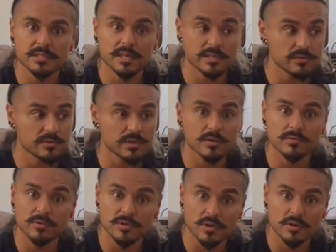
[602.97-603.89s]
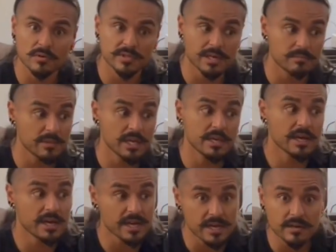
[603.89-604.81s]
that you don't know, that may
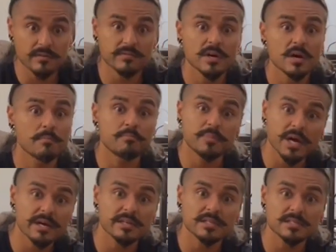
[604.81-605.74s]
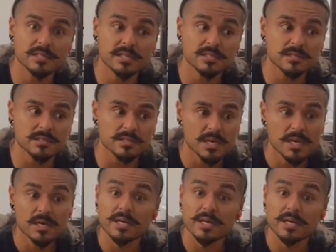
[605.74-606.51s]
have bad intentions.